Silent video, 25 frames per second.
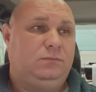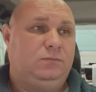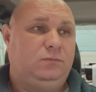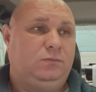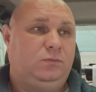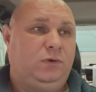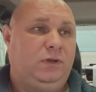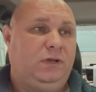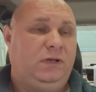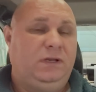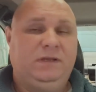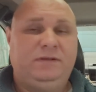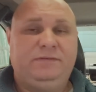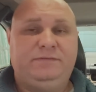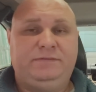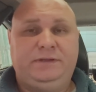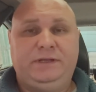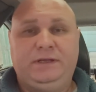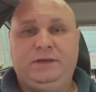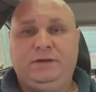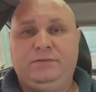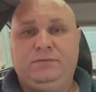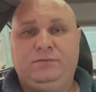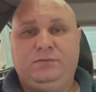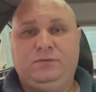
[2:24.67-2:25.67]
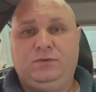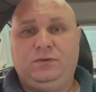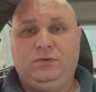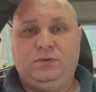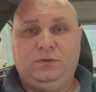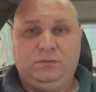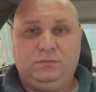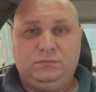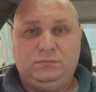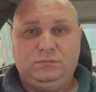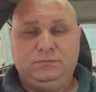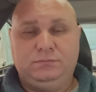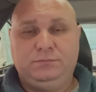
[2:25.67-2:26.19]
We lived there
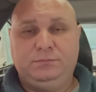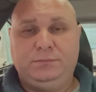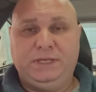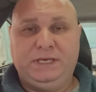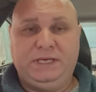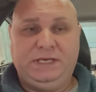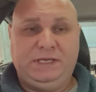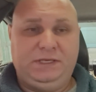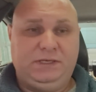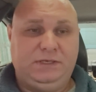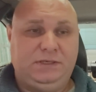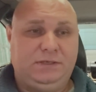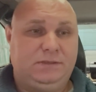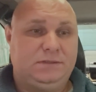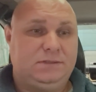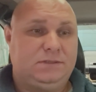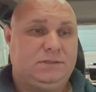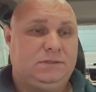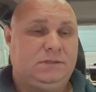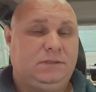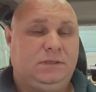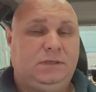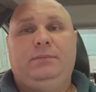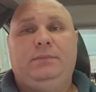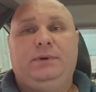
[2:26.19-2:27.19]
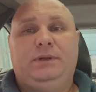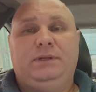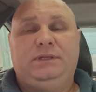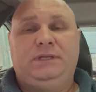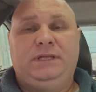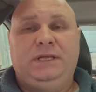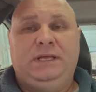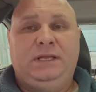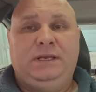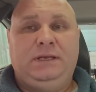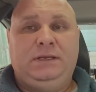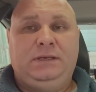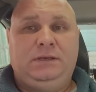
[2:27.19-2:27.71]
for many years, but
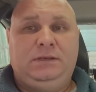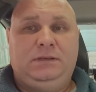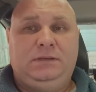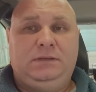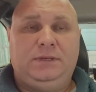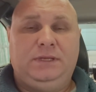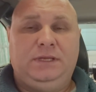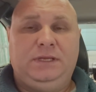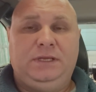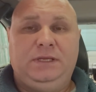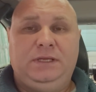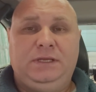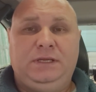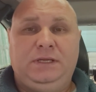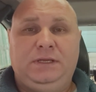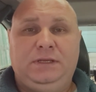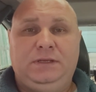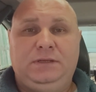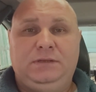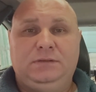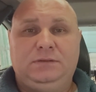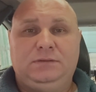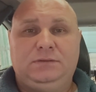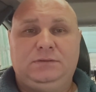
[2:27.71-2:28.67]
then he